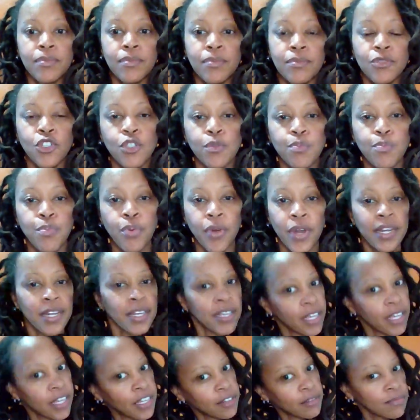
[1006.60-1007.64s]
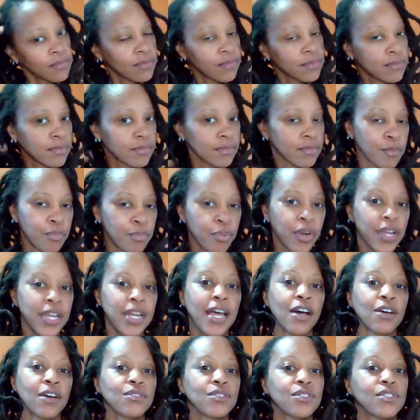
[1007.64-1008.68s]
just braiding it, braid
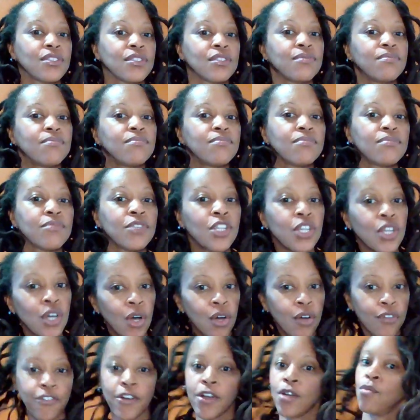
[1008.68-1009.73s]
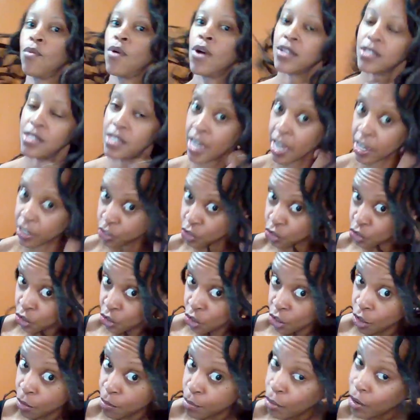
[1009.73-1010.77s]
outs. If I want
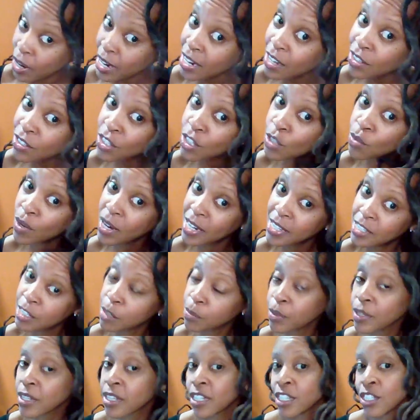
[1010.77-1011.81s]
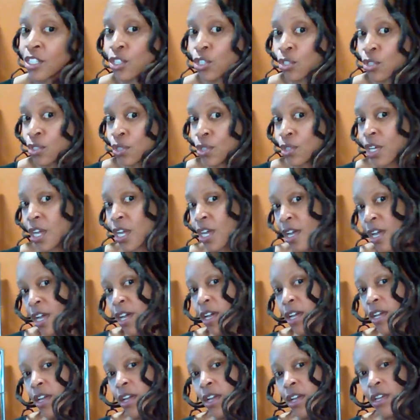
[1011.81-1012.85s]
texture, braid outs is what I typically do.
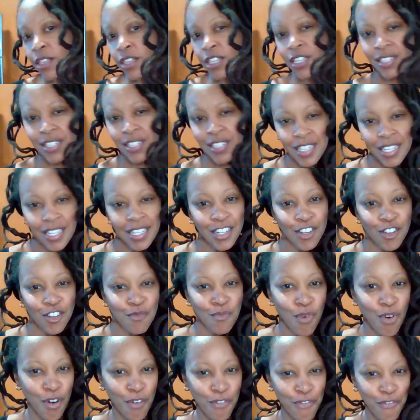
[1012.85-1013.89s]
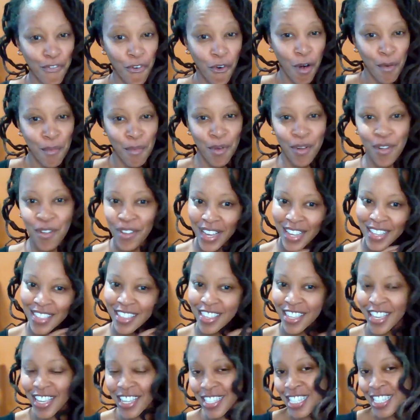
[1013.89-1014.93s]
This is a little more formal, I
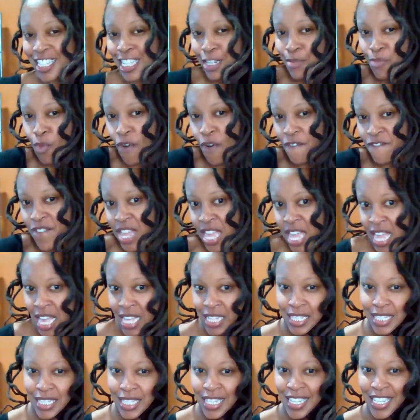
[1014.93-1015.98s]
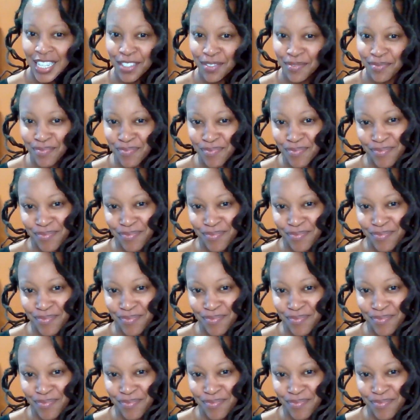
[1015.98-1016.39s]
think. It's a little more fancy,